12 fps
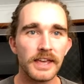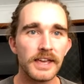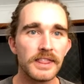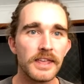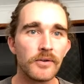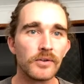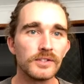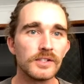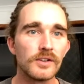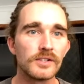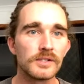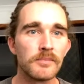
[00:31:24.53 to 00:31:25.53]
They're
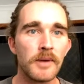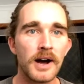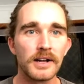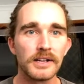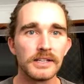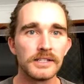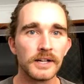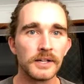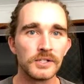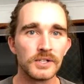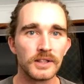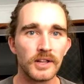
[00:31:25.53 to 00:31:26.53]
also smart,
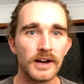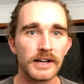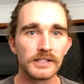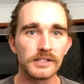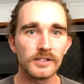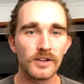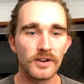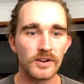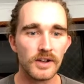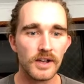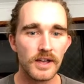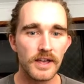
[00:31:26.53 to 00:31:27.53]
intelligent lights.
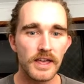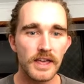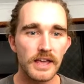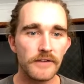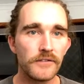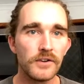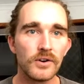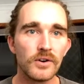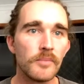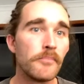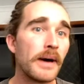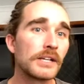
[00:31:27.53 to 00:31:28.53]
So if
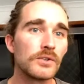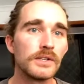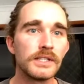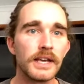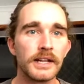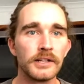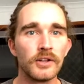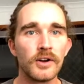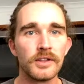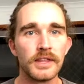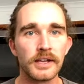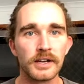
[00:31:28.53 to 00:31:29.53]
your battery's getting
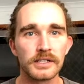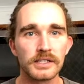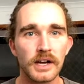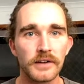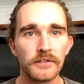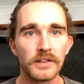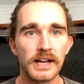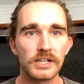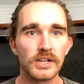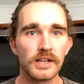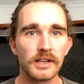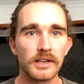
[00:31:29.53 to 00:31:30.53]
low, they're going to start
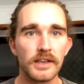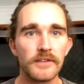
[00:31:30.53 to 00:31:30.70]
flashing.